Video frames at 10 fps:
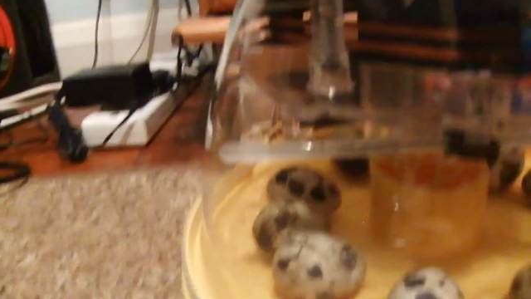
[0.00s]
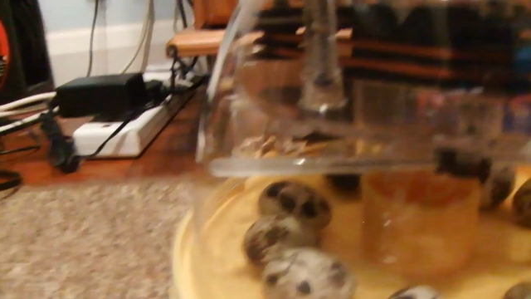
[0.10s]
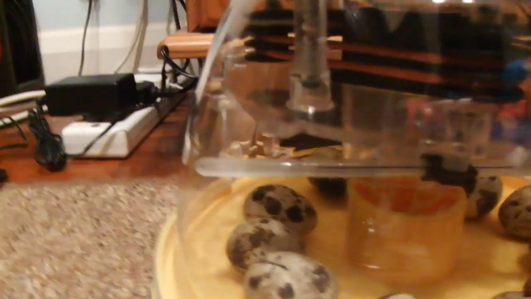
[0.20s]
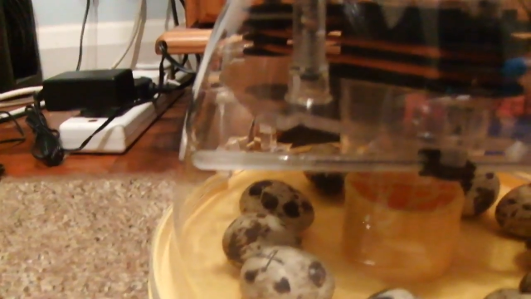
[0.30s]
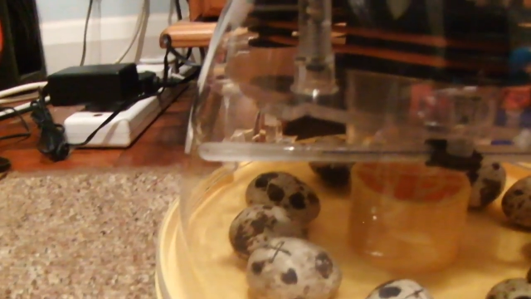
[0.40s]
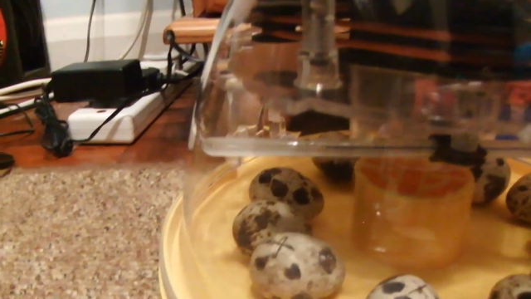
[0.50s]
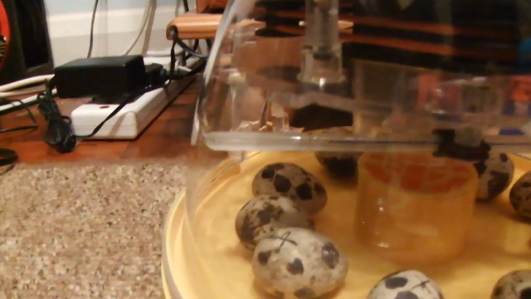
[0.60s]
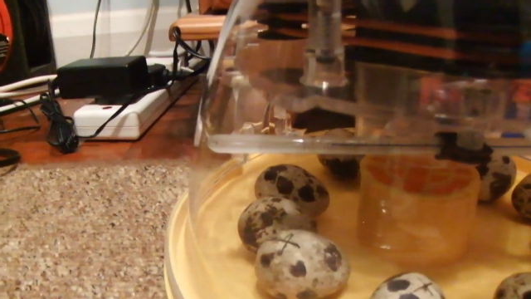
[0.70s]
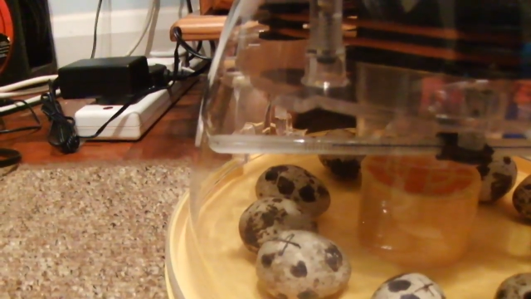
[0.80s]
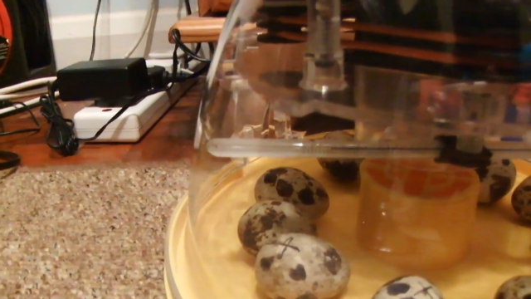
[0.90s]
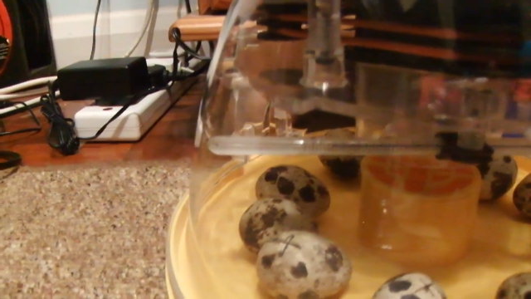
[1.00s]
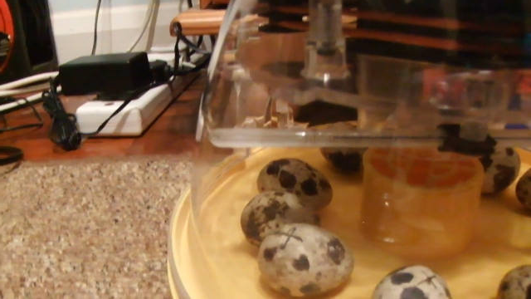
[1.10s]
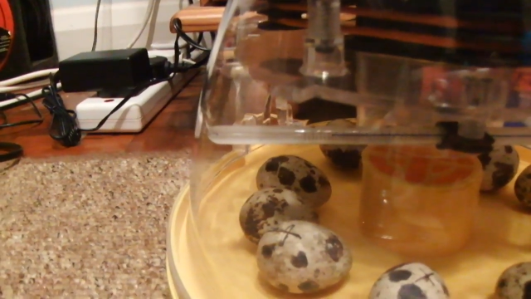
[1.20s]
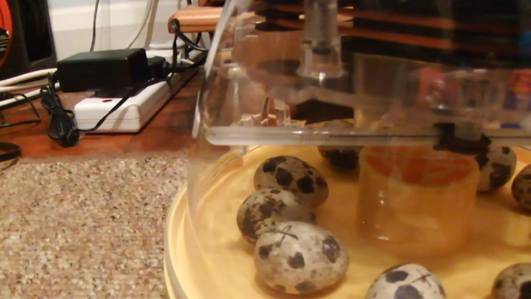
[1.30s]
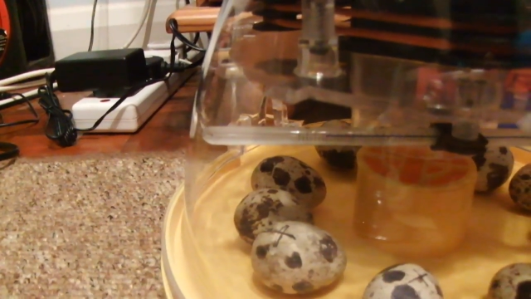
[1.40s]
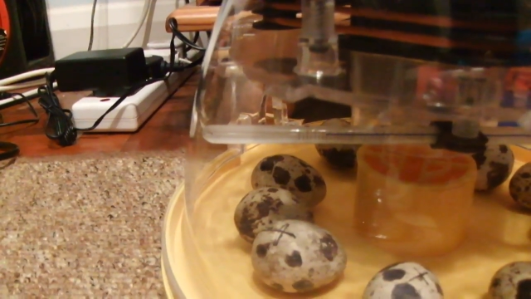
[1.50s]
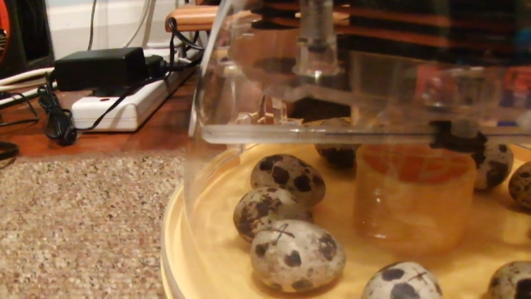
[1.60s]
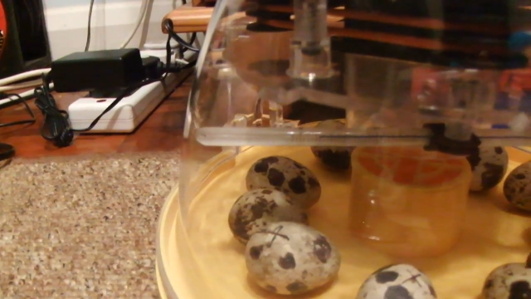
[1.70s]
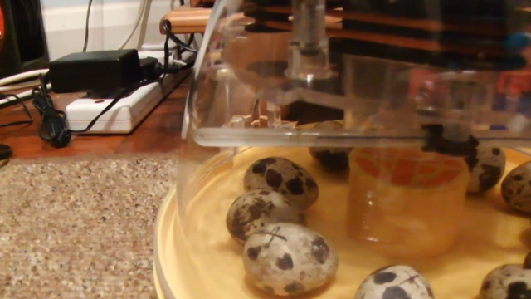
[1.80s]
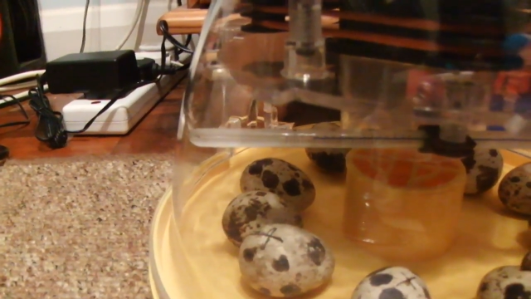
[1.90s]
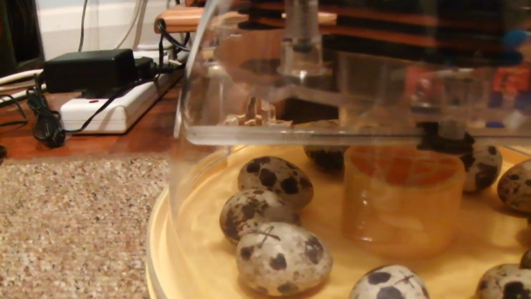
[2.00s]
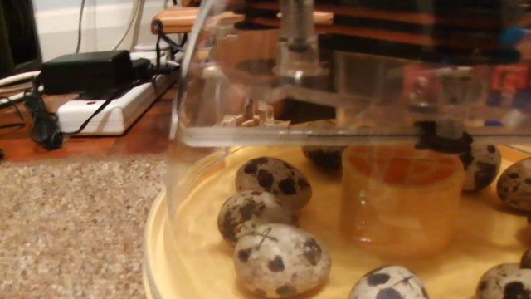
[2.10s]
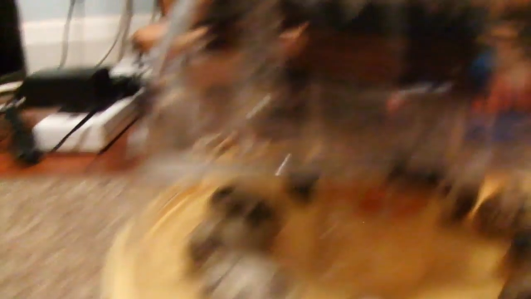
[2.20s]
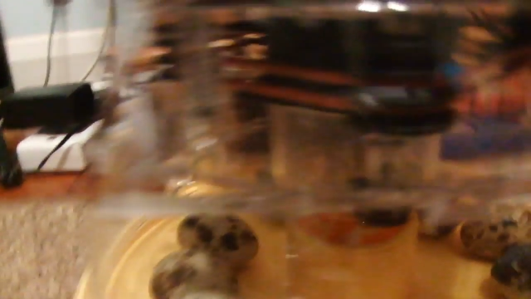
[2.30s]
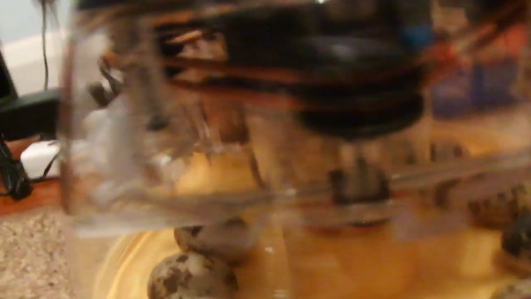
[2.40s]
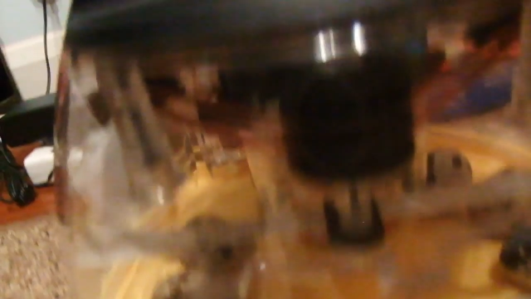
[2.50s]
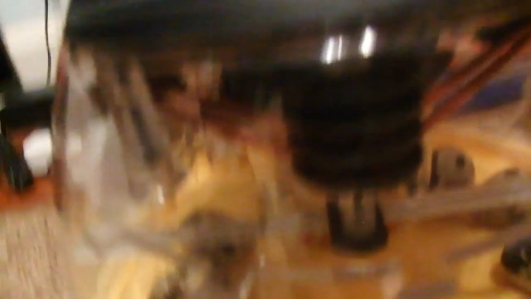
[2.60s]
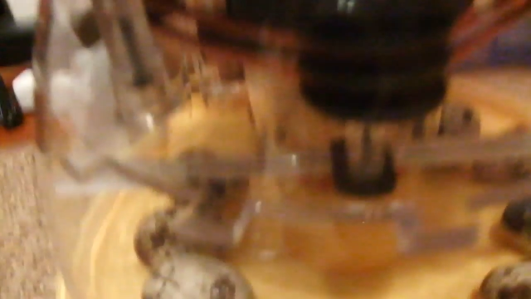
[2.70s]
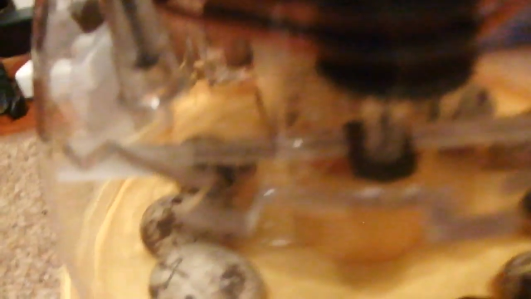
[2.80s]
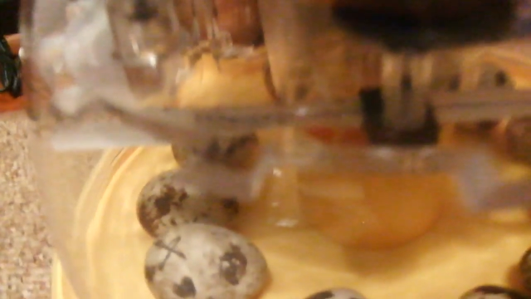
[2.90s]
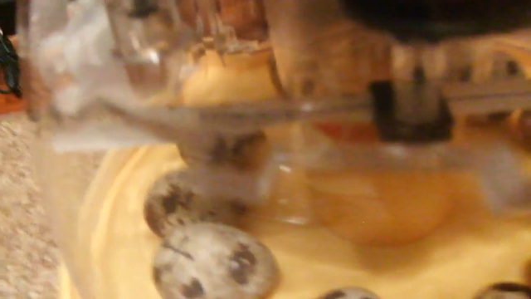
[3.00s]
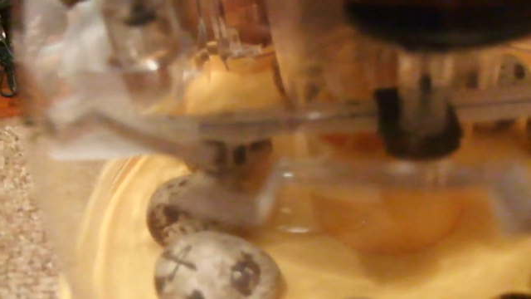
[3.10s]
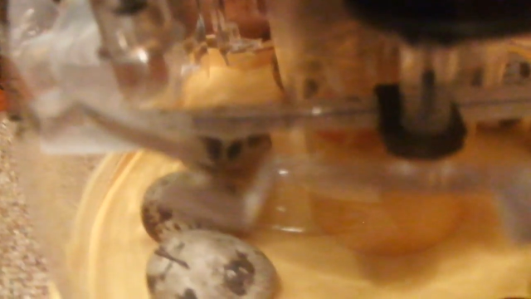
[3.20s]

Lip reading: Nobody's mouth can be seen.